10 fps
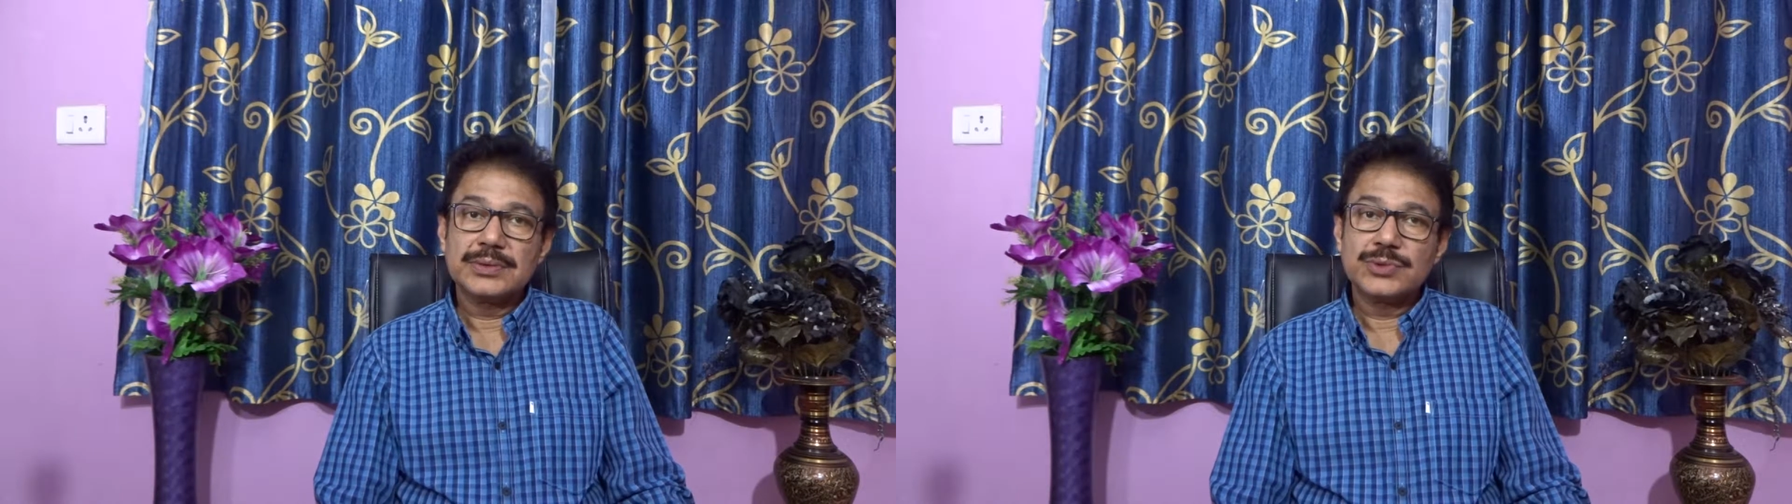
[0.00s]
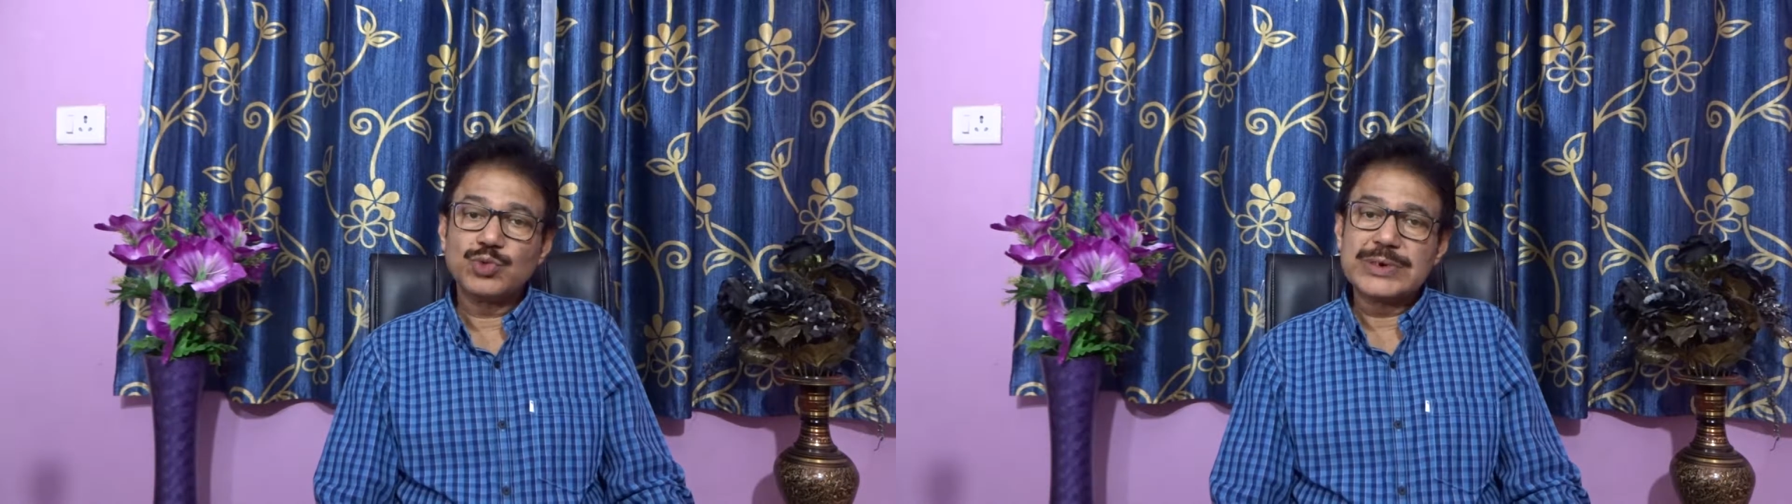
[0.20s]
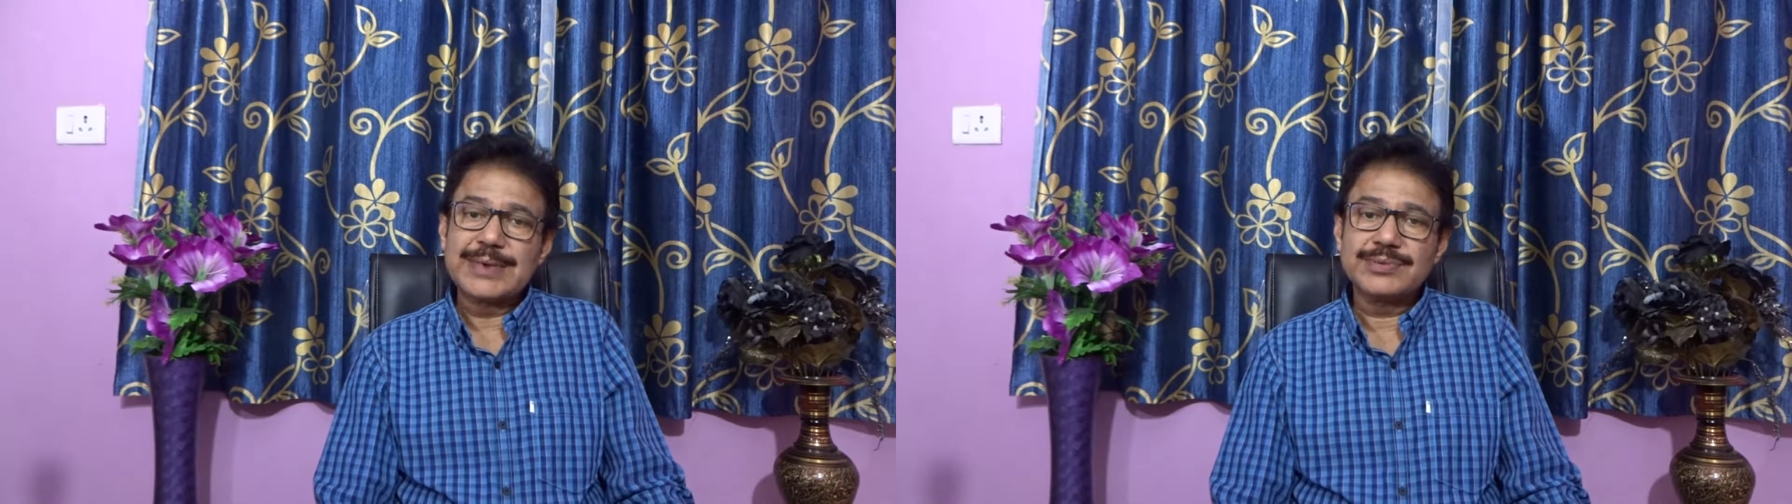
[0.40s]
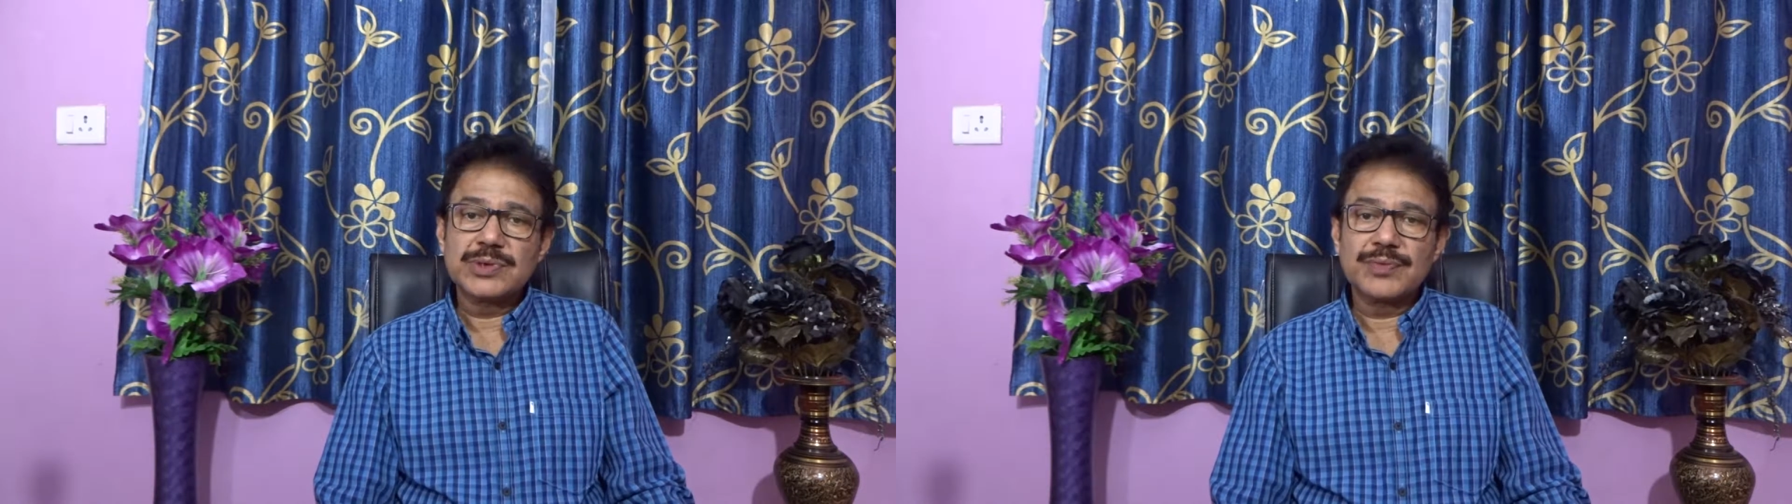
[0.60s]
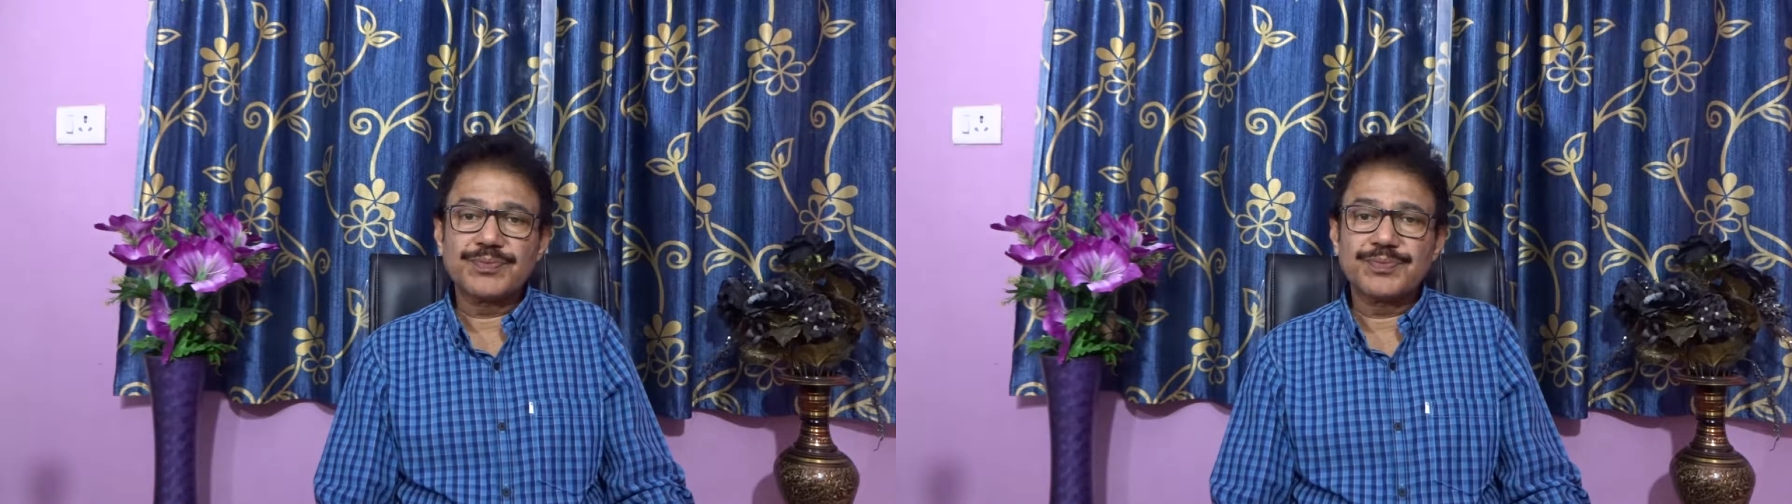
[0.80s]
Two types
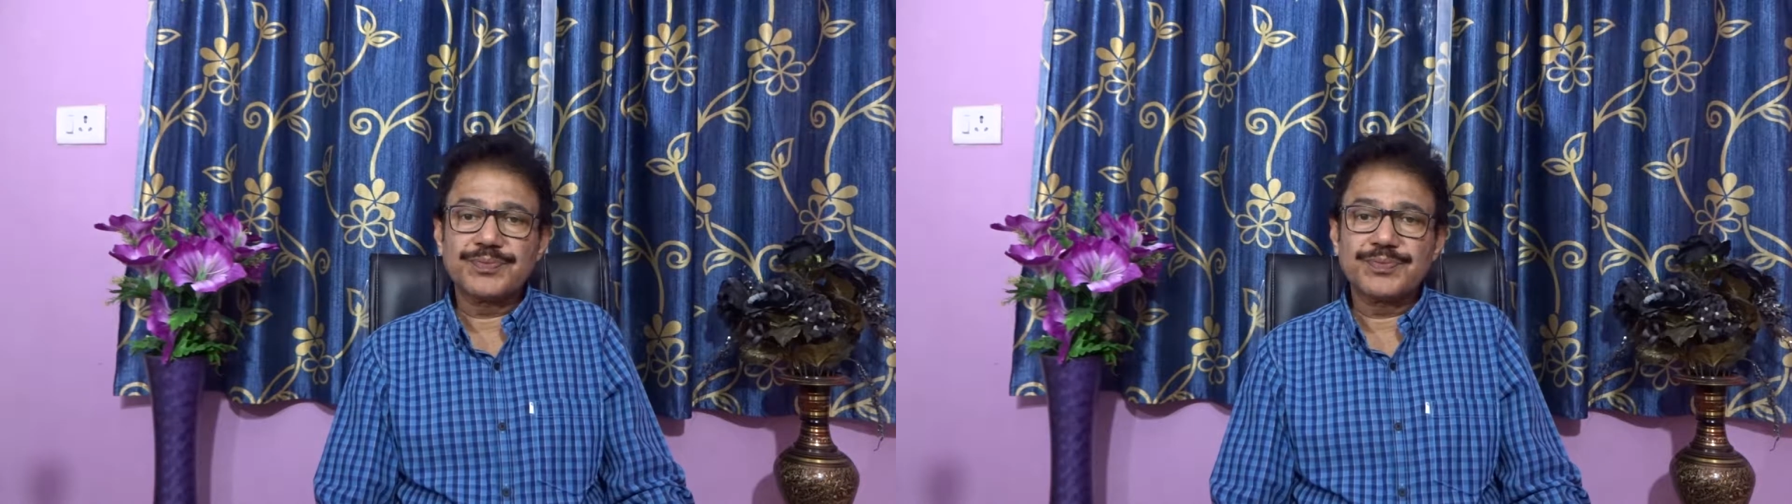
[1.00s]
of